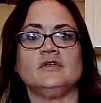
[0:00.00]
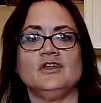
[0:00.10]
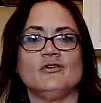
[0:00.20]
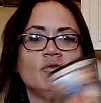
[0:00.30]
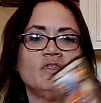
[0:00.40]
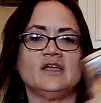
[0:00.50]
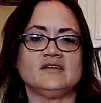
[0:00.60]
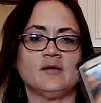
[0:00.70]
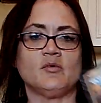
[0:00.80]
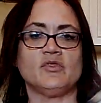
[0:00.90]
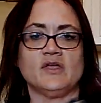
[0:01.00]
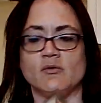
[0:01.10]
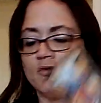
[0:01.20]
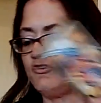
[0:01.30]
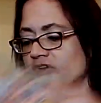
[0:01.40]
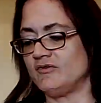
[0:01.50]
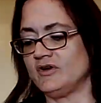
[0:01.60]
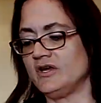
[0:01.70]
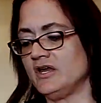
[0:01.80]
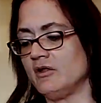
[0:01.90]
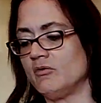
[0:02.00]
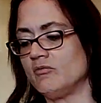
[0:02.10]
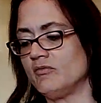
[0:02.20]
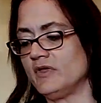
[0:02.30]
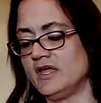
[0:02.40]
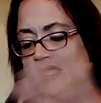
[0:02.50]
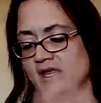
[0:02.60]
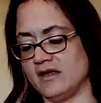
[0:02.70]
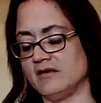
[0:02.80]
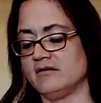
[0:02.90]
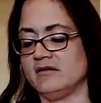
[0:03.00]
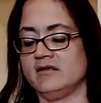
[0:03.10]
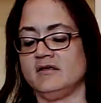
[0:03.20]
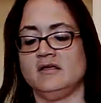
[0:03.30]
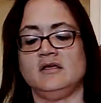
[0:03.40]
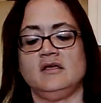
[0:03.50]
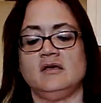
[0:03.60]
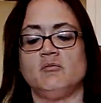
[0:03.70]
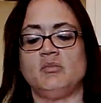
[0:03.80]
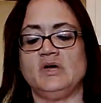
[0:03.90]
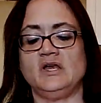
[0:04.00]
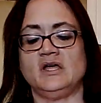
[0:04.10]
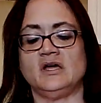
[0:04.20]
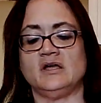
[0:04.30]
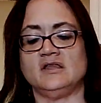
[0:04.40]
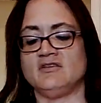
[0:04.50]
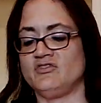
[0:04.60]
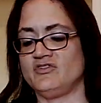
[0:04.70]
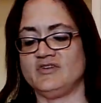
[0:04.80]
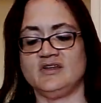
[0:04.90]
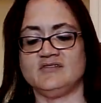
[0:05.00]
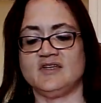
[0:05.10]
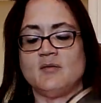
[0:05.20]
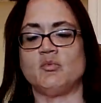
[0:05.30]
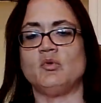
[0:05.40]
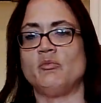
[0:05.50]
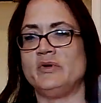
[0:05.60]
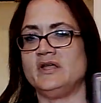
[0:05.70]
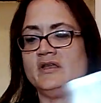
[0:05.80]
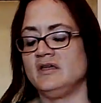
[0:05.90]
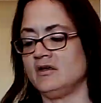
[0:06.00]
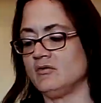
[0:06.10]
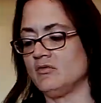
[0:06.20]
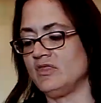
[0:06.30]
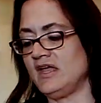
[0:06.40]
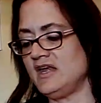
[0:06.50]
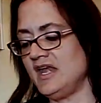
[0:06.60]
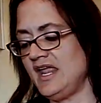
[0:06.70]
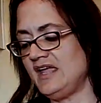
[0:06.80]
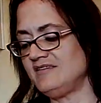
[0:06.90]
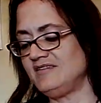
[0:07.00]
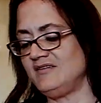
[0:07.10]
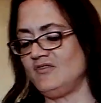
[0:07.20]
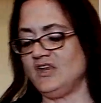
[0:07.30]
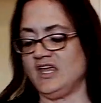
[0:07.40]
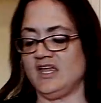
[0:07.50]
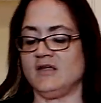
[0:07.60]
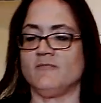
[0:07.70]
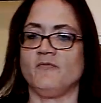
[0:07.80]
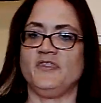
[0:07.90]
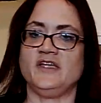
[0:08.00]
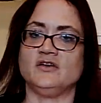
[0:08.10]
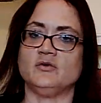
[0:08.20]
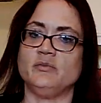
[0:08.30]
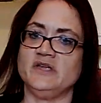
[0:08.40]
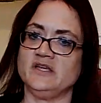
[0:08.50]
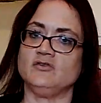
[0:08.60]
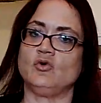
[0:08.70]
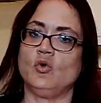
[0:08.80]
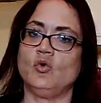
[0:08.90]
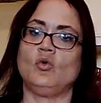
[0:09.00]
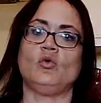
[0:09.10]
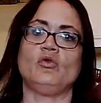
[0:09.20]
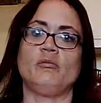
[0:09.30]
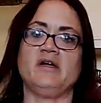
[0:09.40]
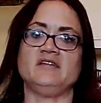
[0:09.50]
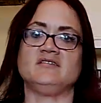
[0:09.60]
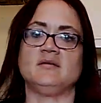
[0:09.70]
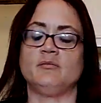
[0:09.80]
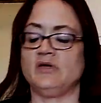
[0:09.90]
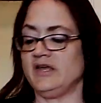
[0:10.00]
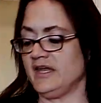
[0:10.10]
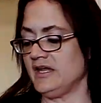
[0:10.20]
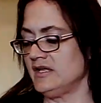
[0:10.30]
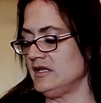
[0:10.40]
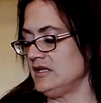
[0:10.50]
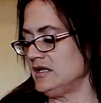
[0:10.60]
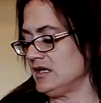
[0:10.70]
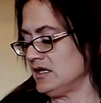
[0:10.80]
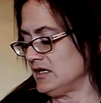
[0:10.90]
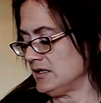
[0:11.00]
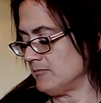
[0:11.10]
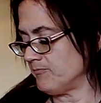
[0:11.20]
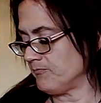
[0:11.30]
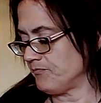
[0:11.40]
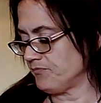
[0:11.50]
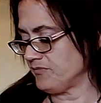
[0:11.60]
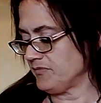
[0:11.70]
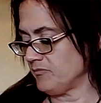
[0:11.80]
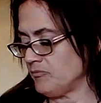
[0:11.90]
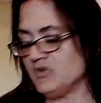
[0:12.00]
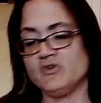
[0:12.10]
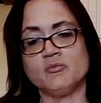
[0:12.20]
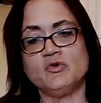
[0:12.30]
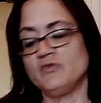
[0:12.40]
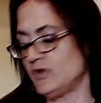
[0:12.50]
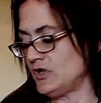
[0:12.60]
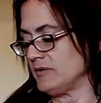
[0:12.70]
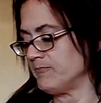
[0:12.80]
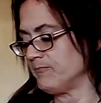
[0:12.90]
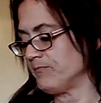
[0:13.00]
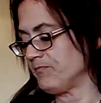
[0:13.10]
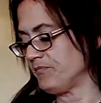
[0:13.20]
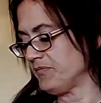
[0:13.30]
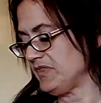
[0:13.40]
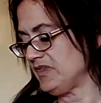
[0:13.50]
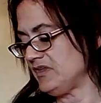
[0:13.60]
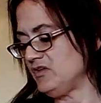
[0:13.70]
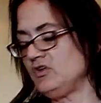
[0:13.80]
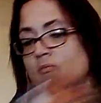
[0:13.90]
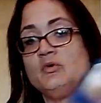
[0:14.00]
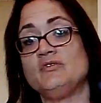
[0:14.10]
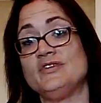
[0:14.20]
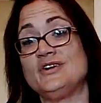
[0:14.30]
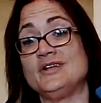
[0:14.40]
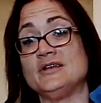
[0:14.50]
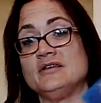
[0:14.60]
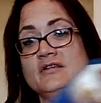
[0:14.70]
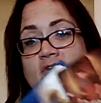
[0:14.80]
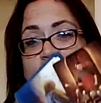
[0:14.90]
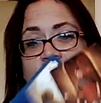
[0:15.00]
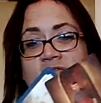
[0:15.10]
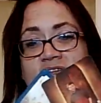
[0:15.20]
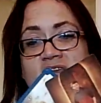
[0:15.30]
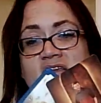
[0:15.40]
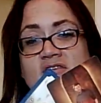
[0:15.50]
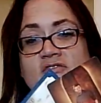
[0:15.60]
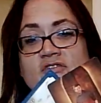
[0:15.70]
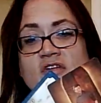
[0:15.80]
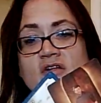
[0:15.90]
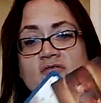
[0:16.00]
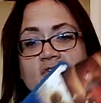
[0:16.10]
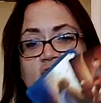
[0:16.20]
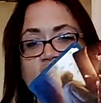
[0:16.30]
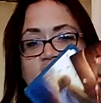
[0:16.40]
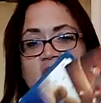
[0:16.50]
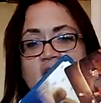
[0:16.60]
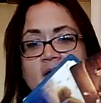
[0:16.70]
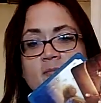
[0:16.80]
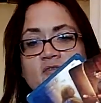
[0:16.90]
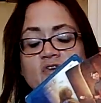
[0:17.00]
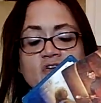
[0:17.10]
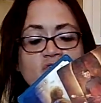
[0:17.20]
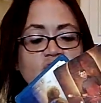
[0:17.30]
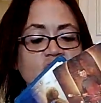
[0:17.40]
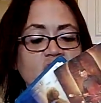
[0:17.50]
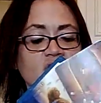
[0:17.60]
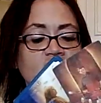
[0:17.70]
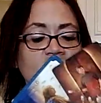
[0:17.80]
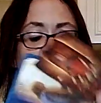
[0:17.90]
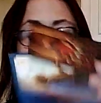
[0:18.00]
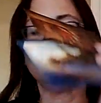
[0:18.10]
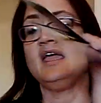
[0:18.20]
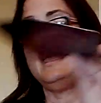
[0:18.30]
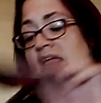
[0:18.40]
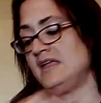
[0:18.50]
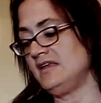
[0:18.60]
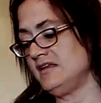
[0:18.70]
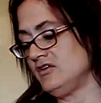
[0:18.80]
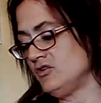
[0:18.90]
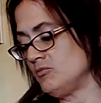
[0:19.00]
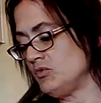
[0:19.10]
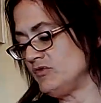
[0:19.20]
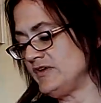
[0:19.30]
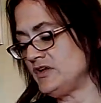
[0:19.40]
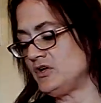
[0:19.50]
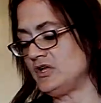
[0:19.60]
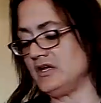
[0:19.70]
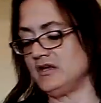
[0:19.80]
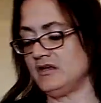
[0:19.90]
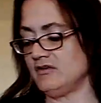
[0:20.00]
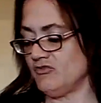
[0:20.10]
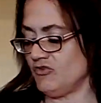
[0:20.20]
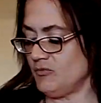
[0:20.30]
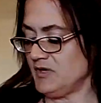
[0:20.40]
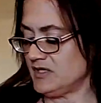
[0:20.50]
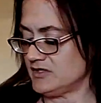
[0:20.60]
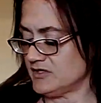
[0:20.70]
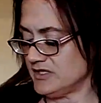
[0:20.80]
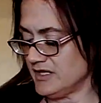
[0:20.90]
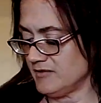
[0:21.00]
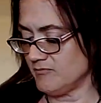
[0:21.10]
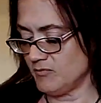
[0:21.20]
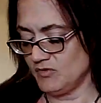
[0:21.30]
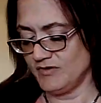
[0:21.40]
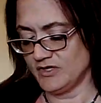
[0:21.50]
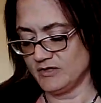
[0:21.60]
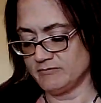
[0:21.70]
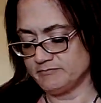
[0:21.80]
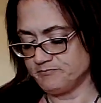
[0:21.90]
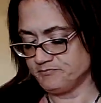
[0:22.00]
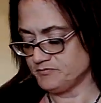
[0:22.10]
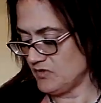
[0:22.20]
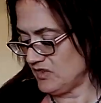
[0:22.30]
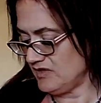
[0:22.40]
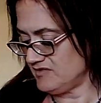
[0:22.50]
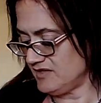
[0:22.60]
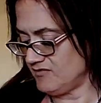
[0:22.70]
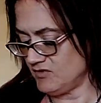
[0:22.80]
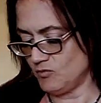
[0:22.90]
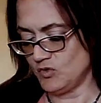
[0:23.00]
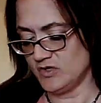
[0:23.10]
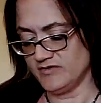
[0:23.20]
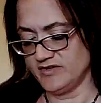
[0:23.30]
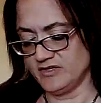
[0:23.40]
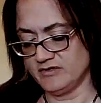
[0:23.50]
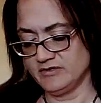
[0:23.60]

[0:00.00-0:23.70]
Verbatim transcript: You know, that type of thing, whichever, you know, again. But that's just an example. But, you know, that negativity that you're being told by somebody. But you're moving on. You're moving on. You're defending yourself. You're standing up for yourself. And you're moving on. Show me clearly. Moving on. The Seven of Wands here.